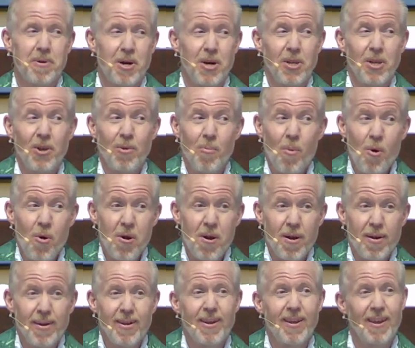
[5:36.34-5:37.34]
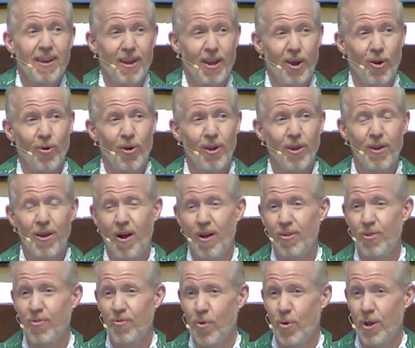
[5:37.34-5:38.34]
a little more hearing
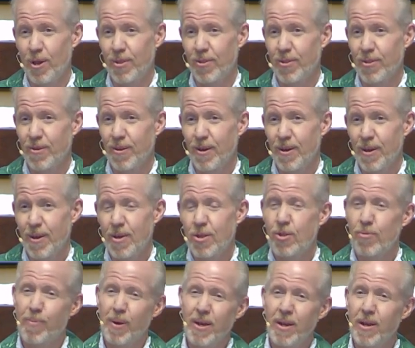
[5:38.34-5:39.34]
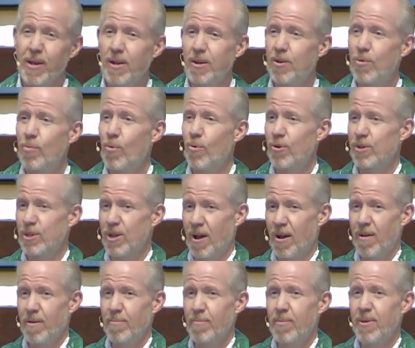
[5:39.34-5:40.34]
God's voice, spending a little more
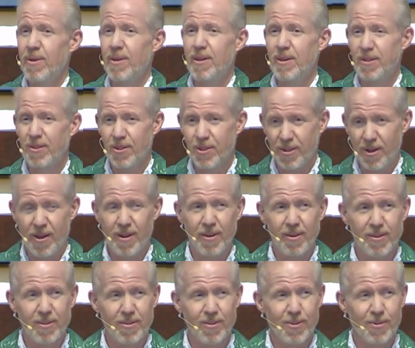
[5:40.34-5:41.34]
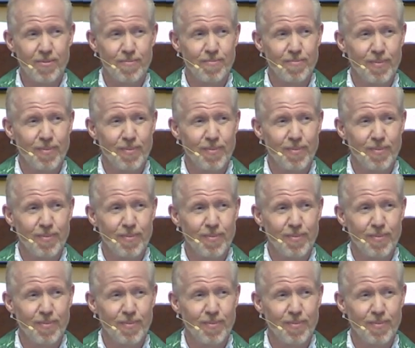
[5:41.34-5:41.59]
time in silence.